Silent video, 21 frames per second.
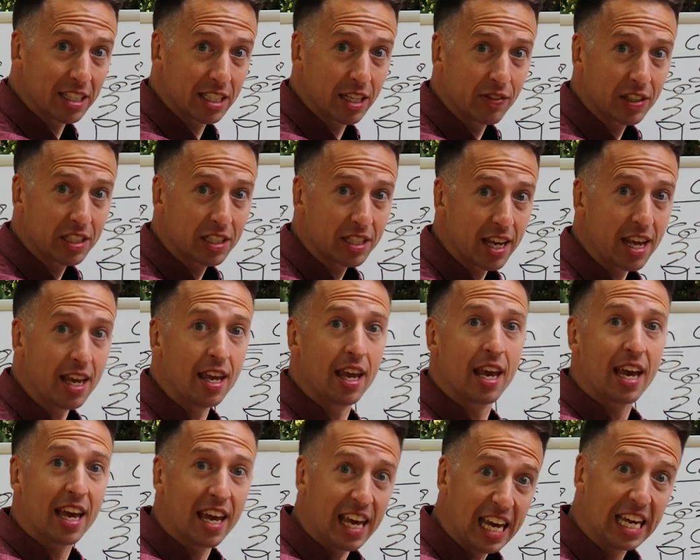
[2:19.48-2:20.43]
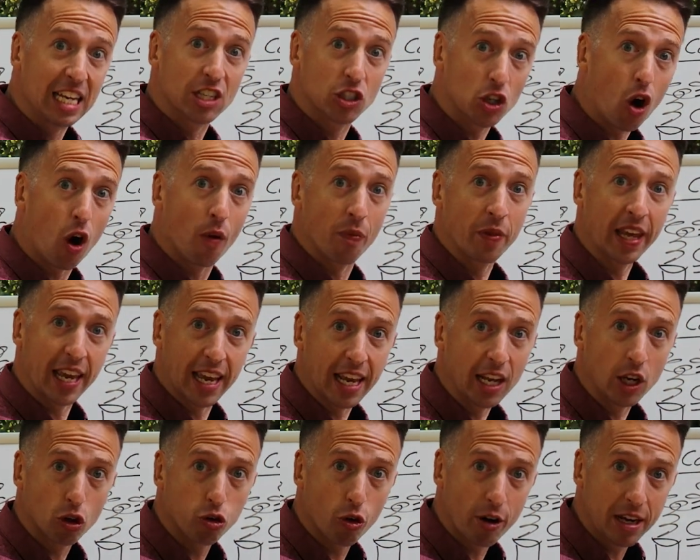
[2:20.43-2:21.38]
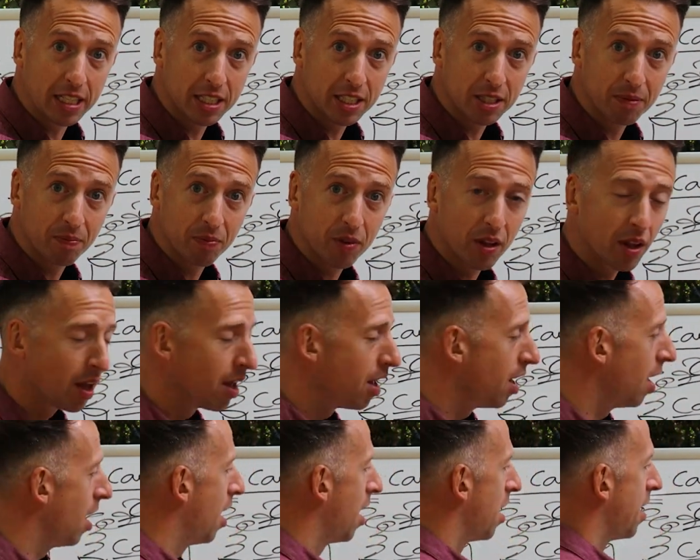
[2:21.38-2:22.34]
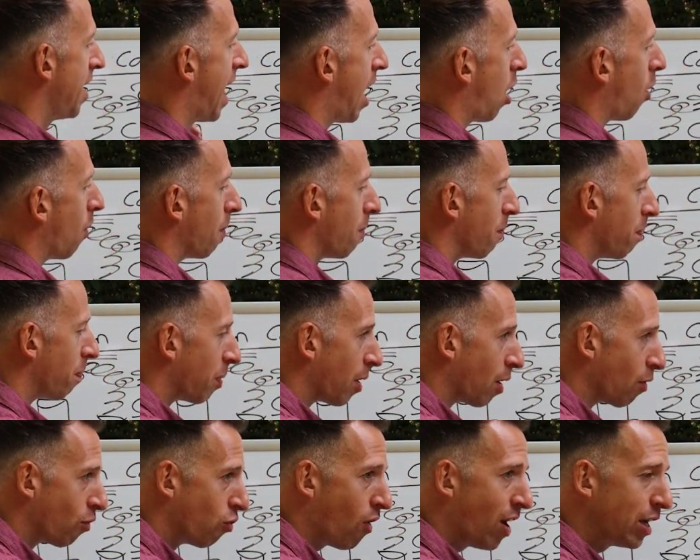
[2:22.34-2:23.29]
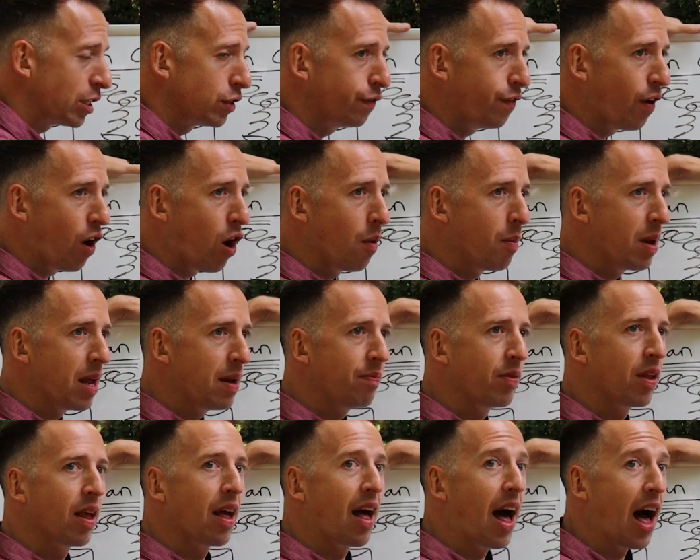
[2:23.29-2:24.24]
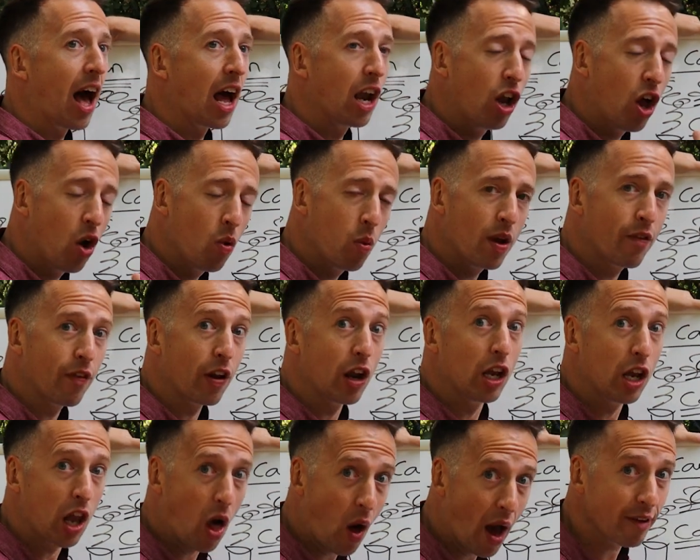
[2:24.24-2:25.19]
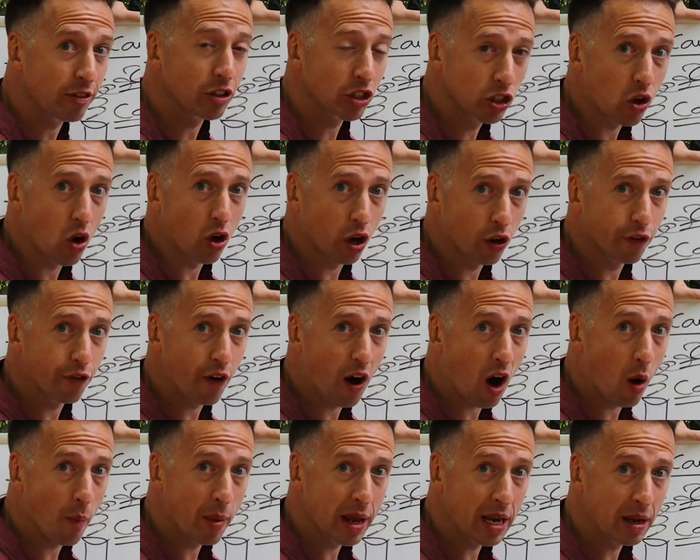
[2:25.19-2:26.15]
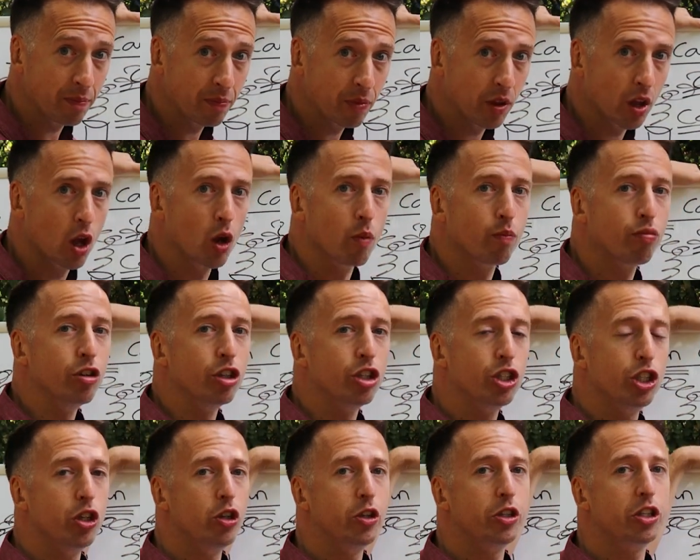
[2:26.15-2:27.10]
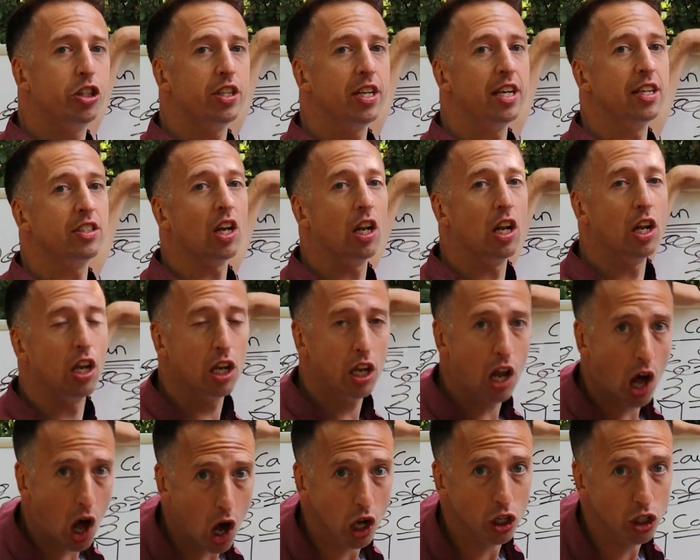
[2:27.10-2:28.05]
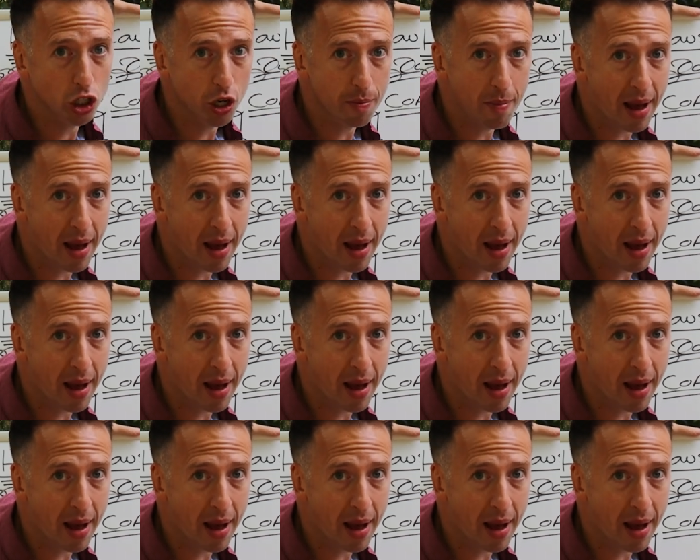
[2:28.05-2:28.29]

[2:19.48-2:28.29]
activity is on the increase. Now, rice farming, along with livestock farming, produces large